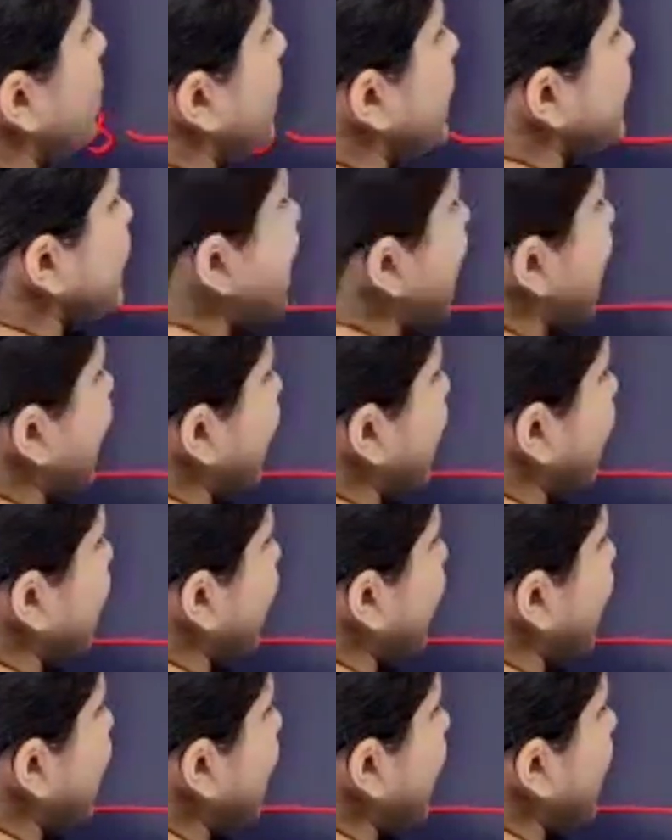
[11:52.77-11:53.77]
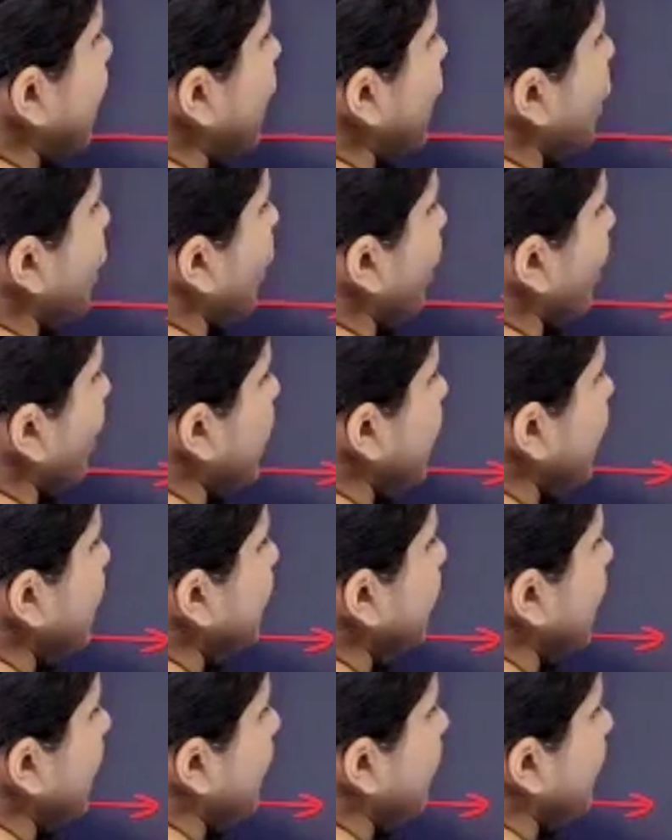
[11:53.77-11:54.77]
who was directing and controlling
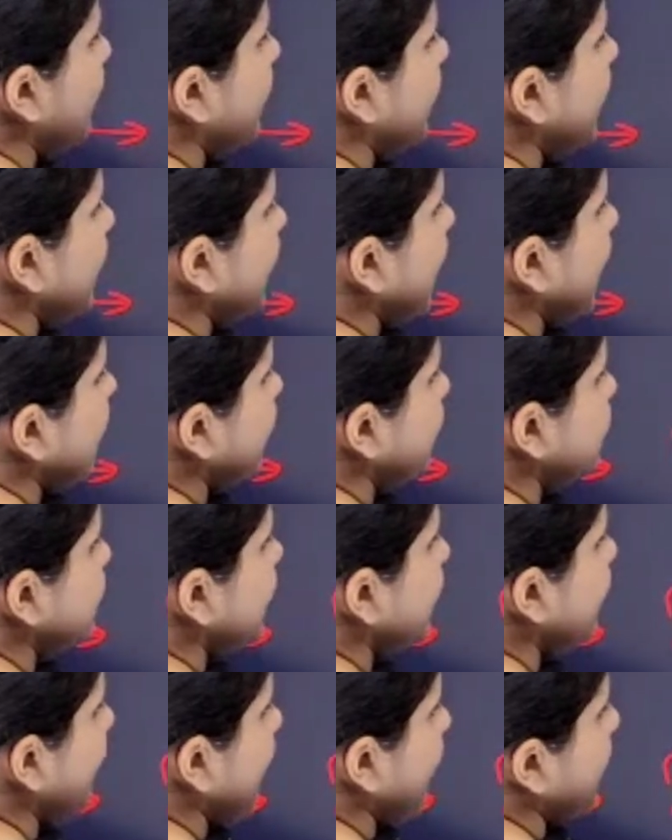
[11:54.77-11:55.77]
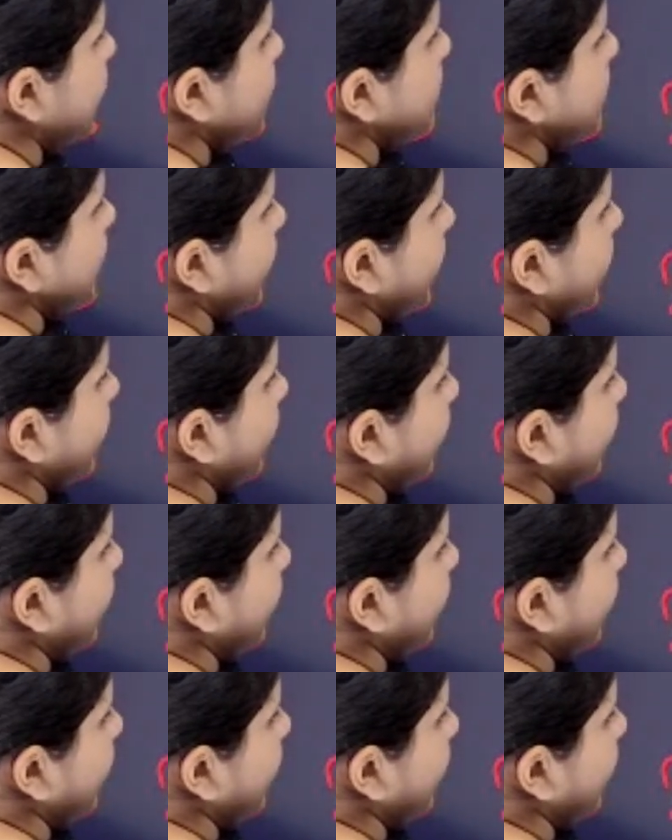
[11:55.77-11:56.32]
the company, that is the management.